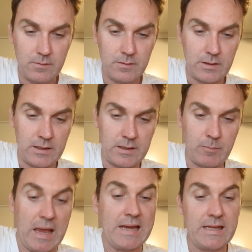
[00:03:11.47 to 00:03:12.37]

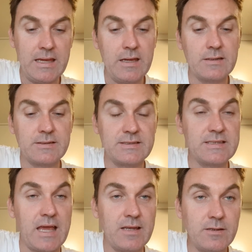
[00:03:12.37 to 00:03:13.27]
Adhere to
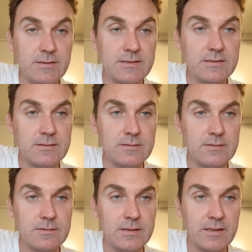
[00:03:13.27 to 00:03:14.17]
standards.
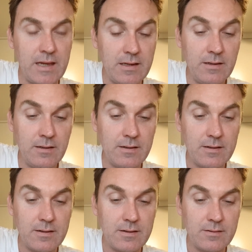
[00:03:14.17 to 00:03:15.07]
Again,
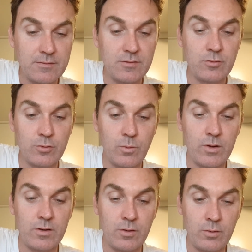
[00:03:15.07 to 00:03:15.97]
to do
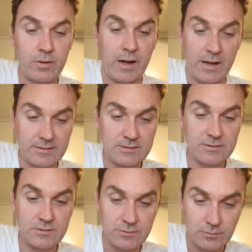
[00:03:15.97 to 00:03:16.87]
what you are asked to
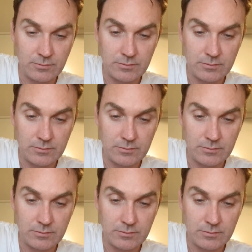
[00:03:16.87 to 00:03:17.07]
do.